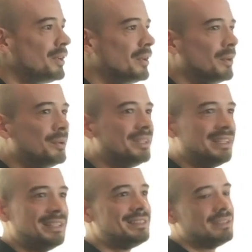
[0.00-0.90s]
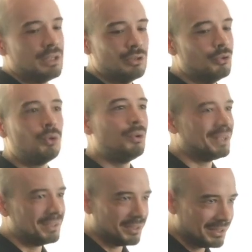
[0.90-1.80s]
code is no code at
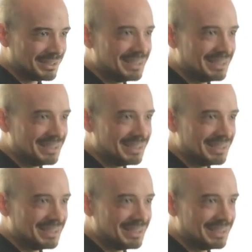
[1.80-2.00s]
all.